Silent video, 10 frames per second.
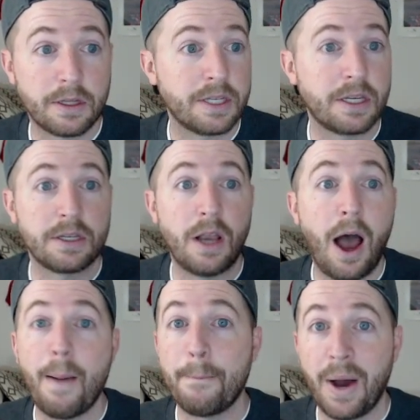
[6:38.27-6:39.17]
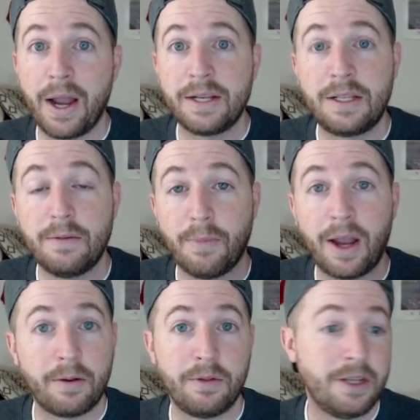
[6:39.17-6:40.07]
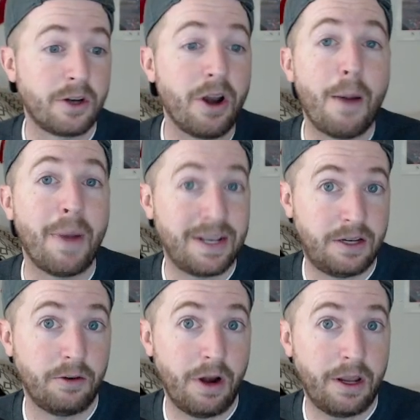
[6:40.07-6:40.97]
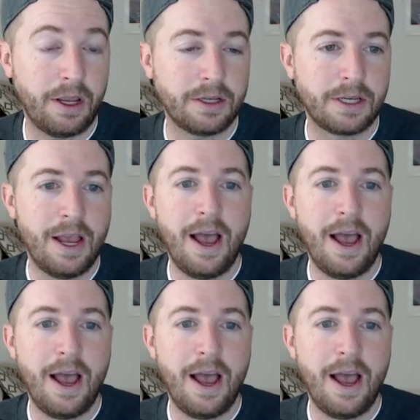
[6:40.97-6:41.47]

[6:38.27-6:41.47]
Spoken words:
This is not these are not my tier rankings.